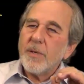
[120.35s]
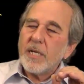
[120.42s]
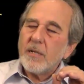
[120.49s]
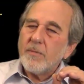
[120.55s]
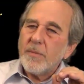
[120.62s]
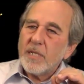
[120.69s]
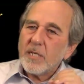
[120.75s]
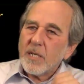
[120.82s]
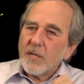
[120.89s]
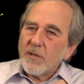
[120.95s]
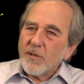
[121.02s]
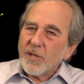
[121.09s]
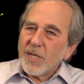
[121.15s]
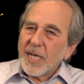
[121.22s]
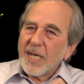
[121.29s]
made a
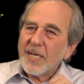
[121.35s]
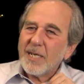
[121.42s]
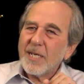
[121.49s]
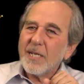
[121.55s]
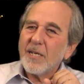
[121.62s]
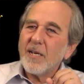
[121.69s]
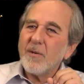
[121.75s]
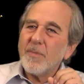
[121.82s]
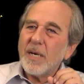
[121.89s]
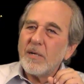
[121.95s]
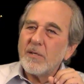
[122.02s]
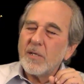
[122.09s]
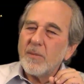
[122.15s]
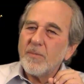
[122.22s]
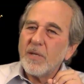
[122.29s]
misunderstanding
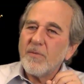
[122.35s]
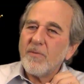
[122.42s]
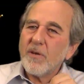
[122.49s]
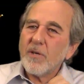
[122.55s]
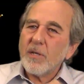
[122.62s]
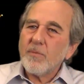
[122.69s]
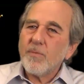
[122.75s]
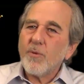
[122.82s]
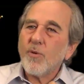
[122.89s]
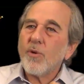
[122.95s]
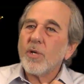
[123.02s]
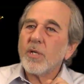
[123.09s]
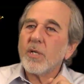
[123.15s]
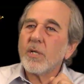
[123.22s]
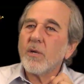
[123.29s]
about something very
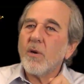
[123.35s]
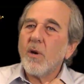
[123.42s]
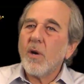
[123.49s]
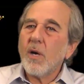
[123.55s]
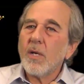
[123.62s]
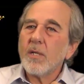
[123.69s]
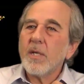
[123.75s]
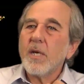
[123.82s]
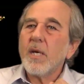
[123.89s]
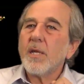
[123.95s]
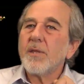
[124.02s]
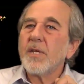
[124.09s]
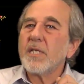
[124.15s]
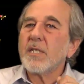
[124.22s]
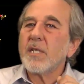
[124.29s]
important called the